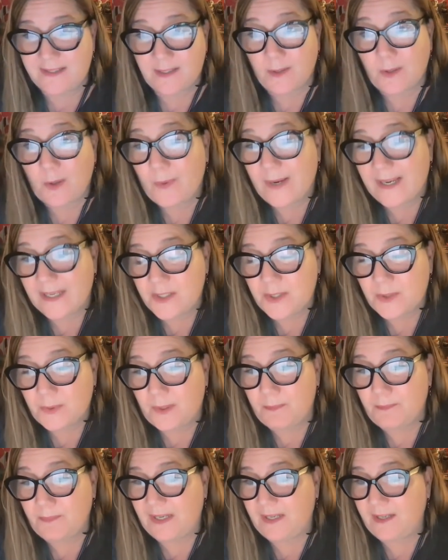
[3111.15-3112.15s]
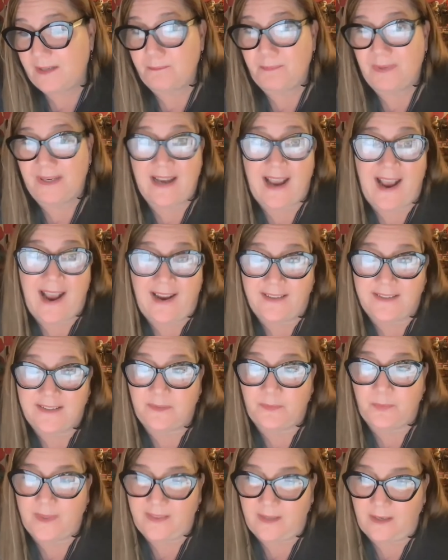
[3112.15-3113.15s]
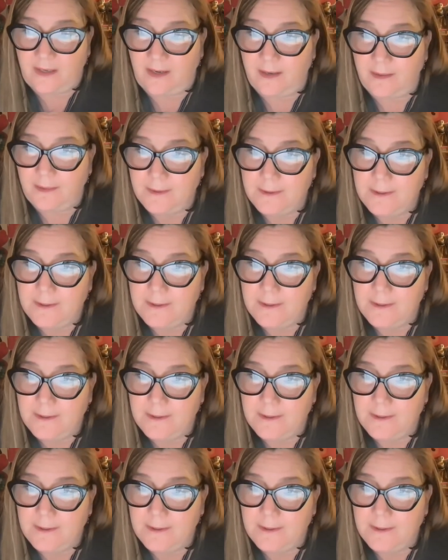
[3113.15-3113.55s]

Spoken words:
and go into it, be active within it.